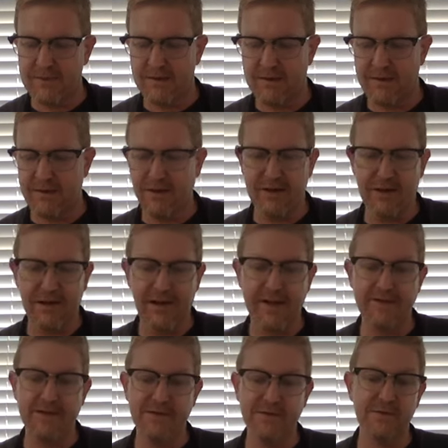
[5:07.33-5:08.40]
uh, had
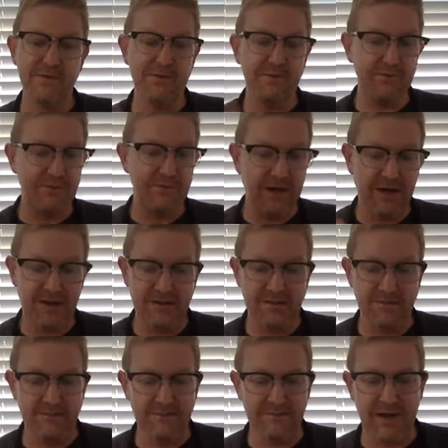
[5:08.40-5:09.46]
to do, um,